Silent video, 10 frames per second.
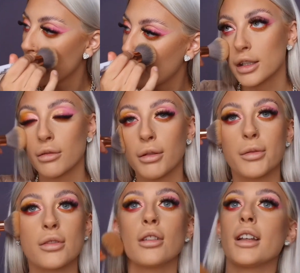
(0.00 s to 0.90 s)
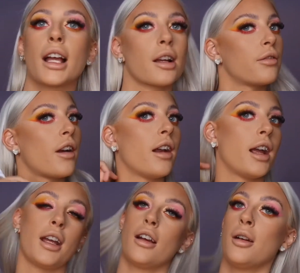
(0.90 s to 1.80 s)
So it was all like
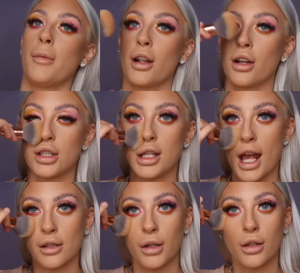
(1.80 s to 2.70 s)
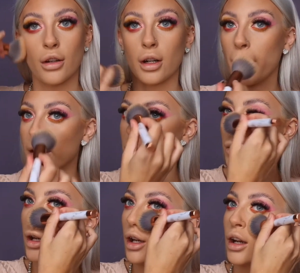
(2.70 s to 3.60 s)
very, oh my god, yes, we can all go back to
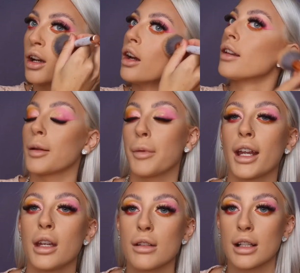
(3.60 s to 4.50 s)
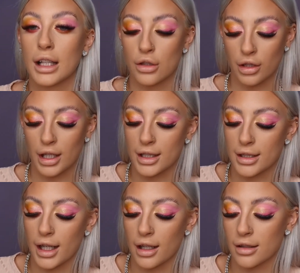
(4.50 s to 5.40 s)
work. Like, Becky was literally in
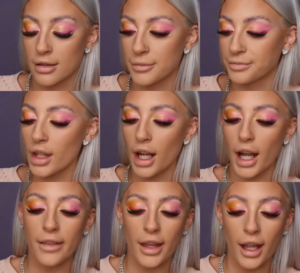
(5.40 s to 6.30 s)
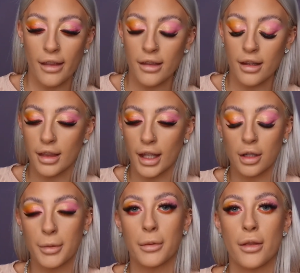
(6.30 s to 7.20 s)
tears. And then they come
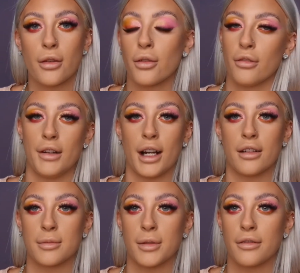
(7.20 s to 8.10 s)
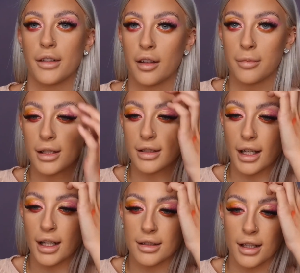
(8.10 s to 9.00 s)
out with another announcement 5 minutes
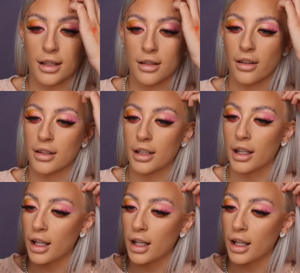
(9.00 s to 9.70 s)
later saying nothing